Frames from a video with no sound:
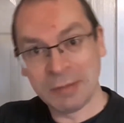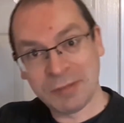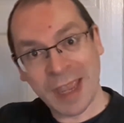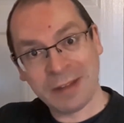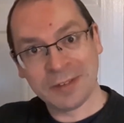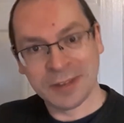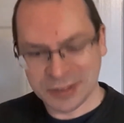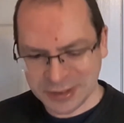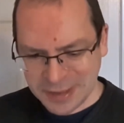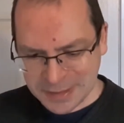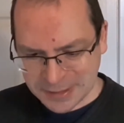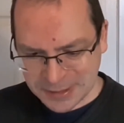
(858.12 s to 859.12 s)
lived out in the
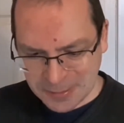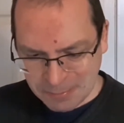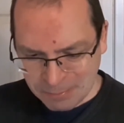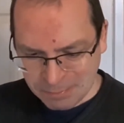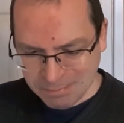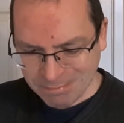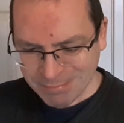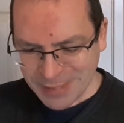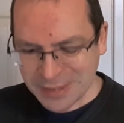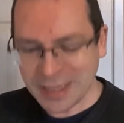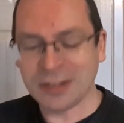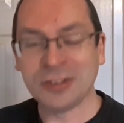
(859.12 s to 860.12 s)
sticks,
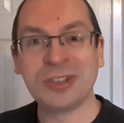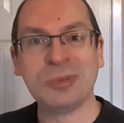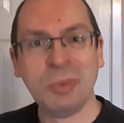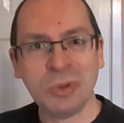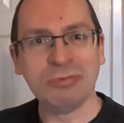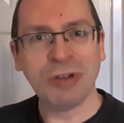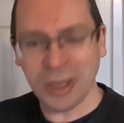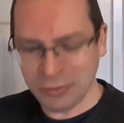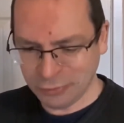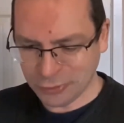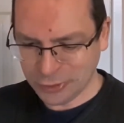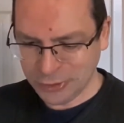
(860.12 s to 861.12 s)
and they had a small
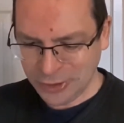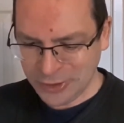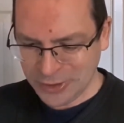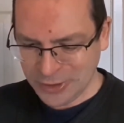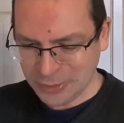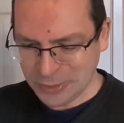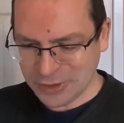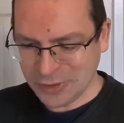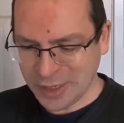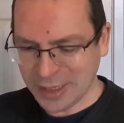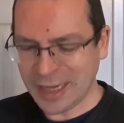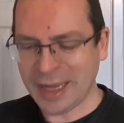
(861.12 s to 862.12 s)
rifle
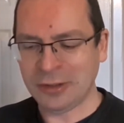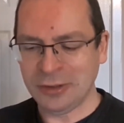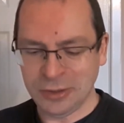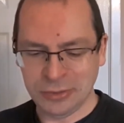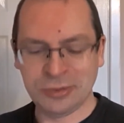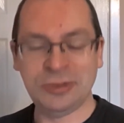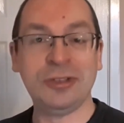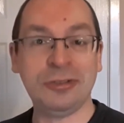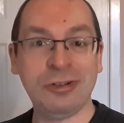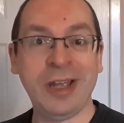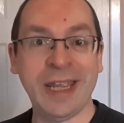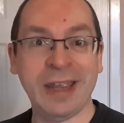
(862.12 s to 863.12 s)
which they allowed Luke to
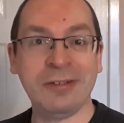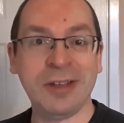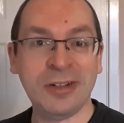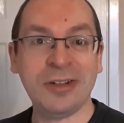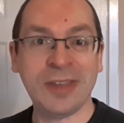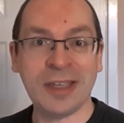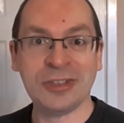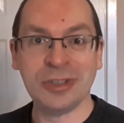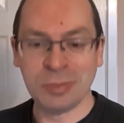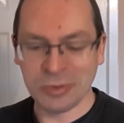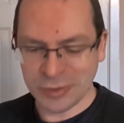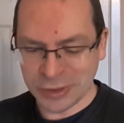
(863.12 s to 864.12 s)
try out under their
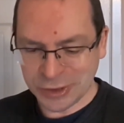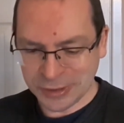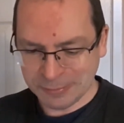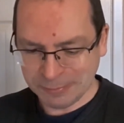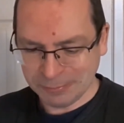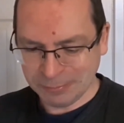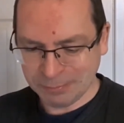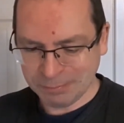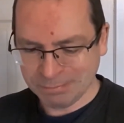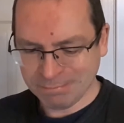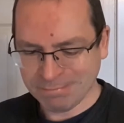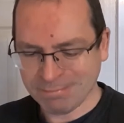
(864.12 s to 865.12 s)
supervision.
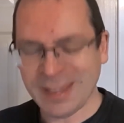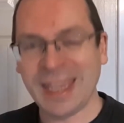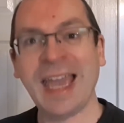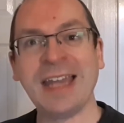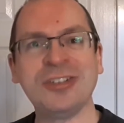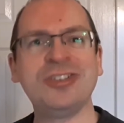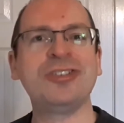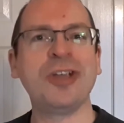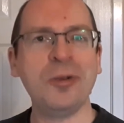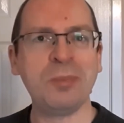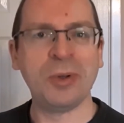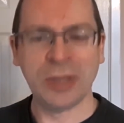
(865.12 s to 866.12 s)
It had a
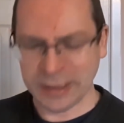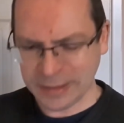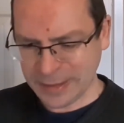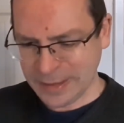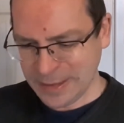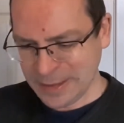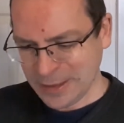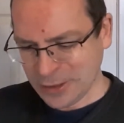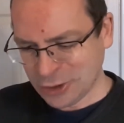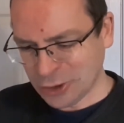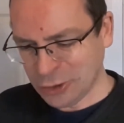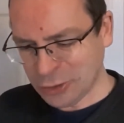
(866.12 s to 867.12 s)
scope on it,
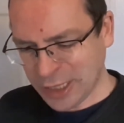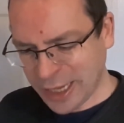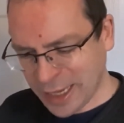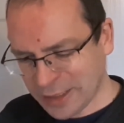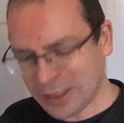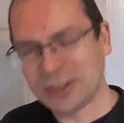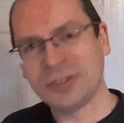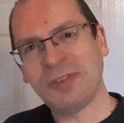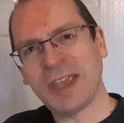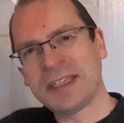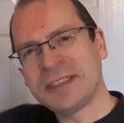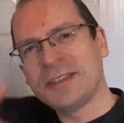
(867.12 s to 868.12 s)
so Luke had his
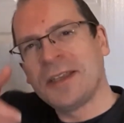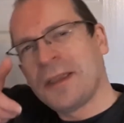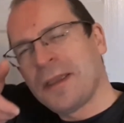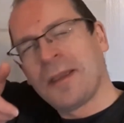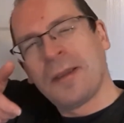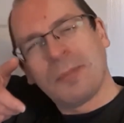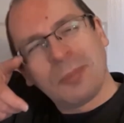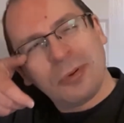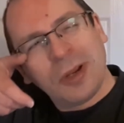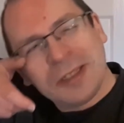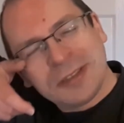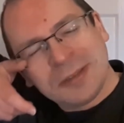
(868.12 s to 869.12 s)
face
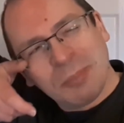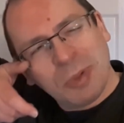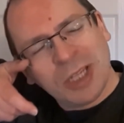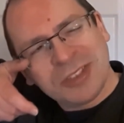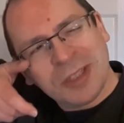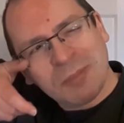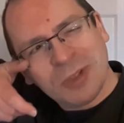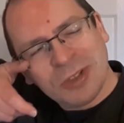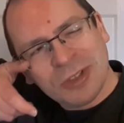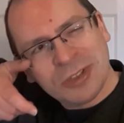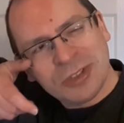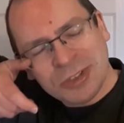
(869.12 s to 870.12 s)
pressed up to
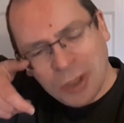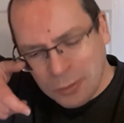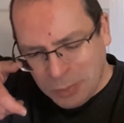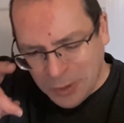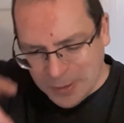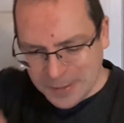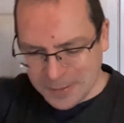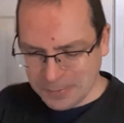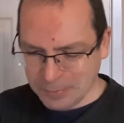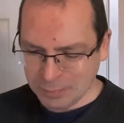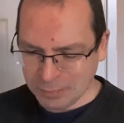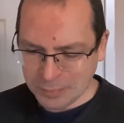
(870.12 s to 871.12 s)
the scope
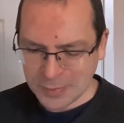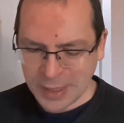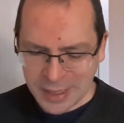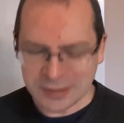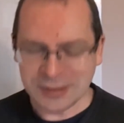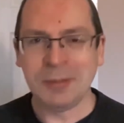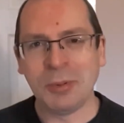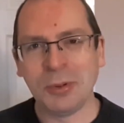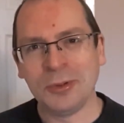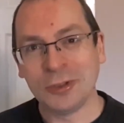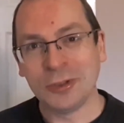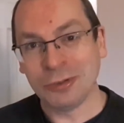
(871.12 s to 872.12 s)
as he
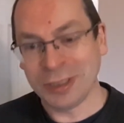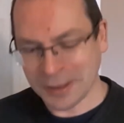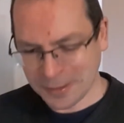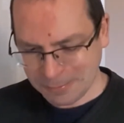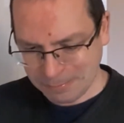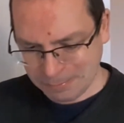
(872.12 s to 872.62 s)
pulled the trigger.